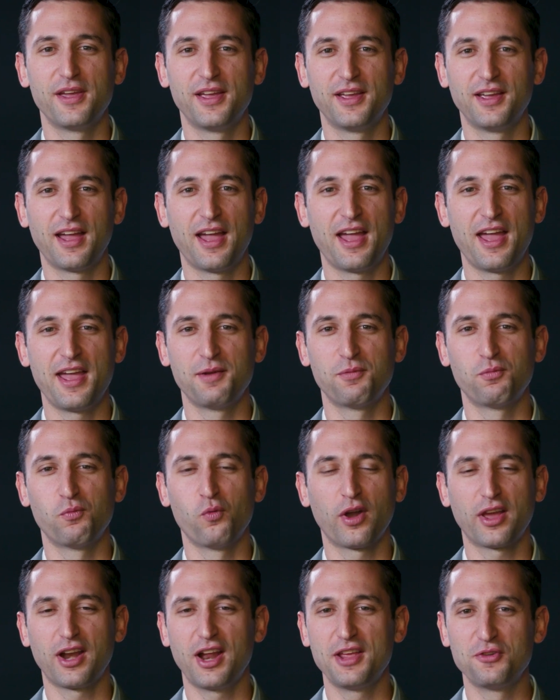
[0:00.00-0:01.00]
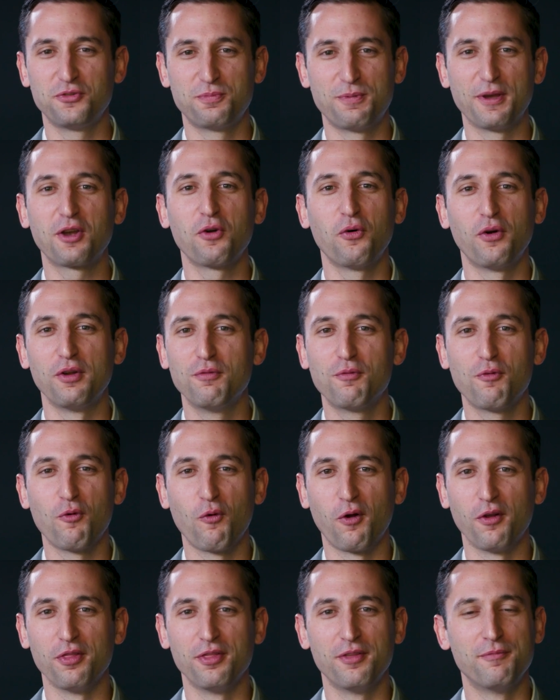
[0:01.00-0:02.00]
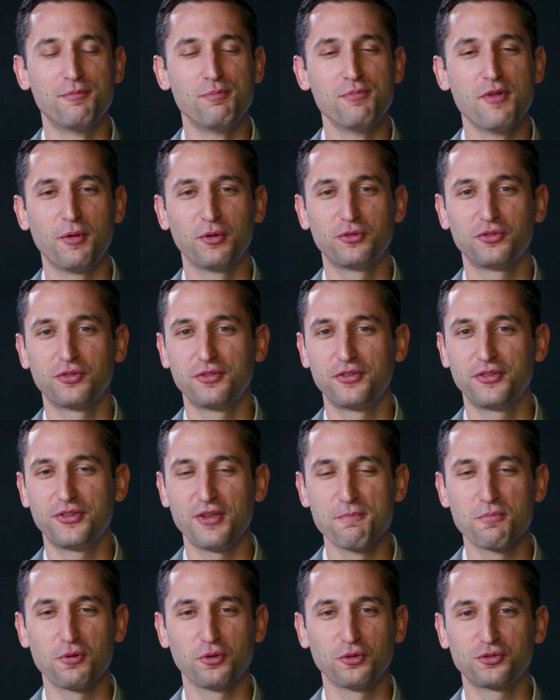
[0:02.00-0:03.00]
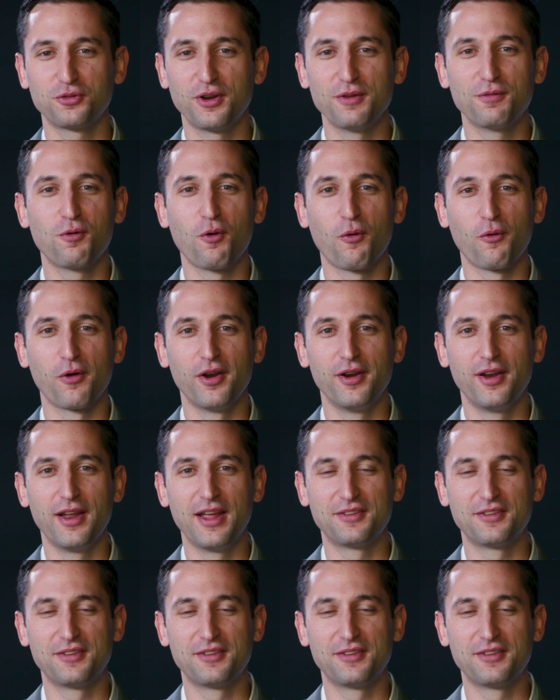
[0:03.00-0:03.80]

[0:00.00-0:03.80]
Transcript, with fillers: me, hey, what can I use Bitcoin for? The most simple, straightforward